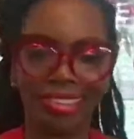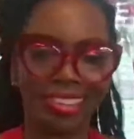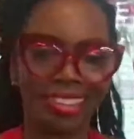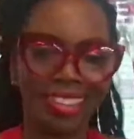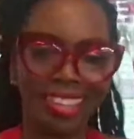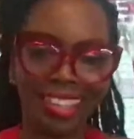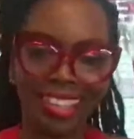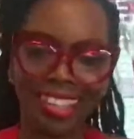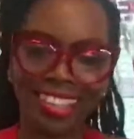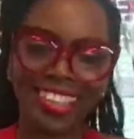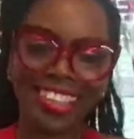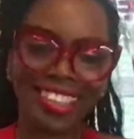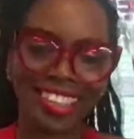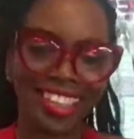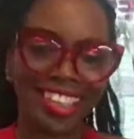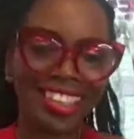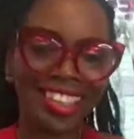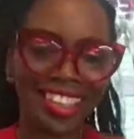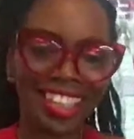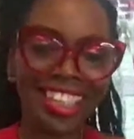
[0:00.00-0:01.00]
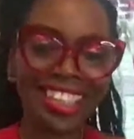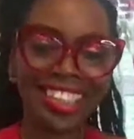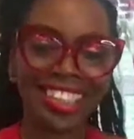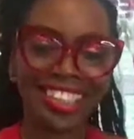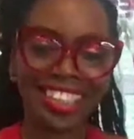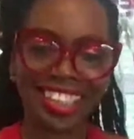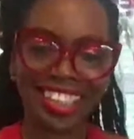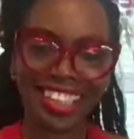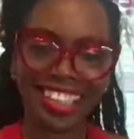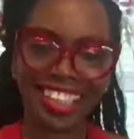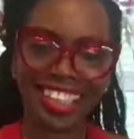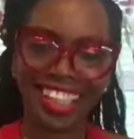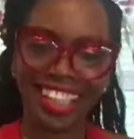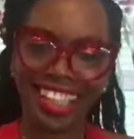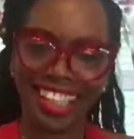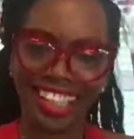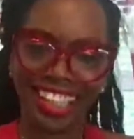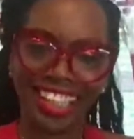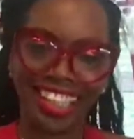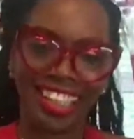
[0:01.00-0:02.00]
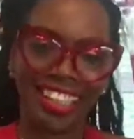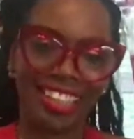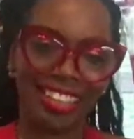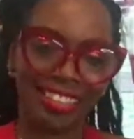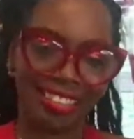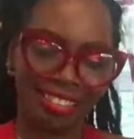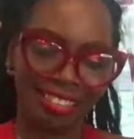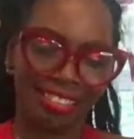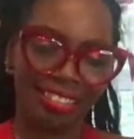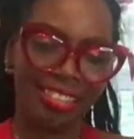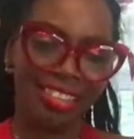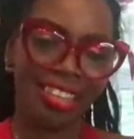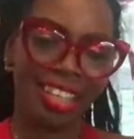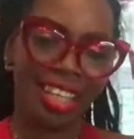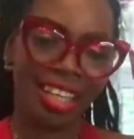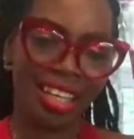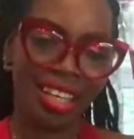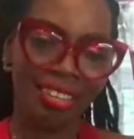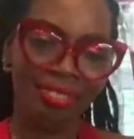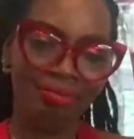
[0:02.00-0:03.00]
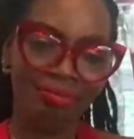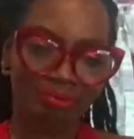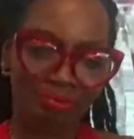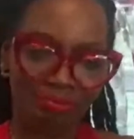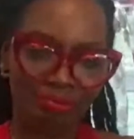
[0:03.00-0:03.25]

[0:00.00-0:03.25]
Yes, it's the biggest challenge. Yeah.